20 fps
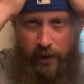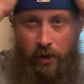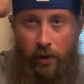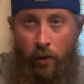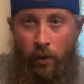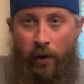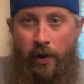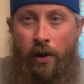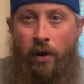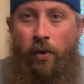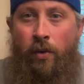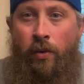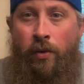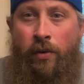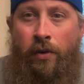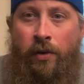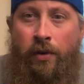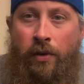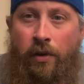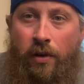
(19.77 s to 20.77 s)
going
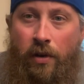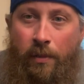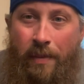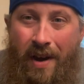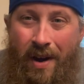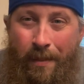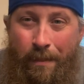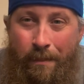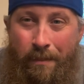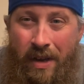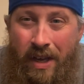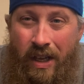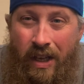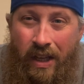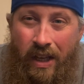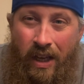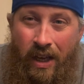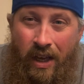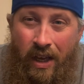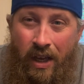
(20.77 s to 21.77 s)
on about
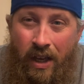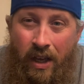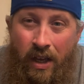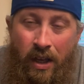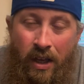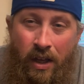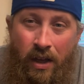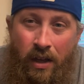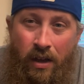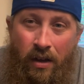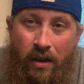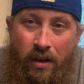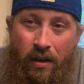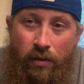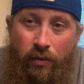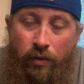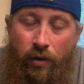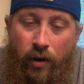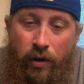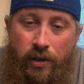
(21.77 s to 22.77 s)
milling
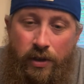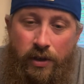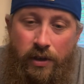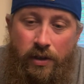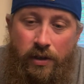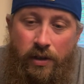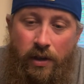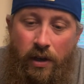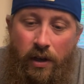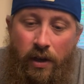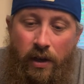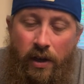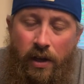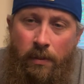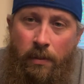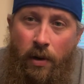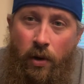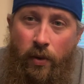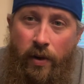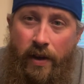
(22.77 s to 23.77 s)
versus
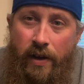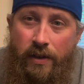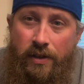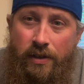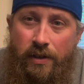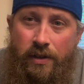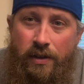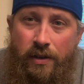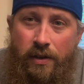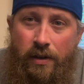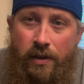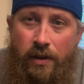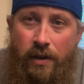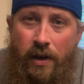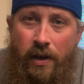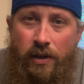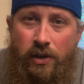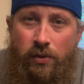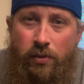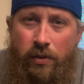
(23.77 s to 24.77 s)
MOS, and
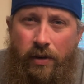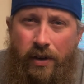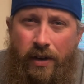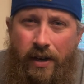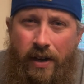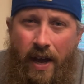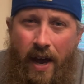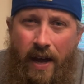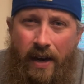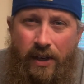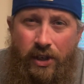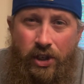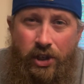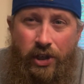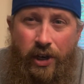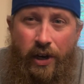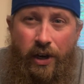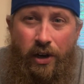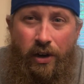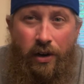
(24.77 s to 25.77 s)
I just wanted to kind of
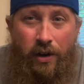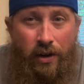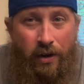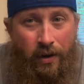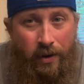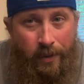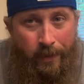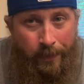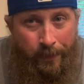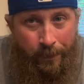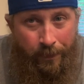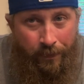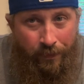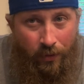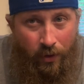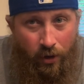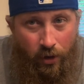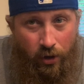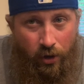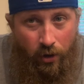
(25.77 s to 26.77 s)
share,
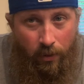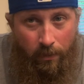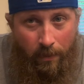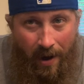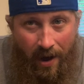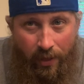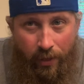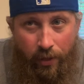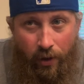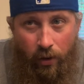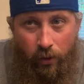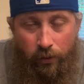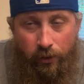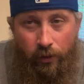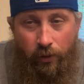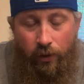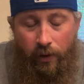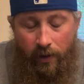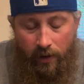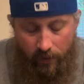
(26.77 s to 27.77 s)
my thoughts
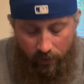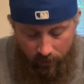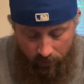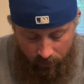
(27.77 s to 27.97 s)
on that.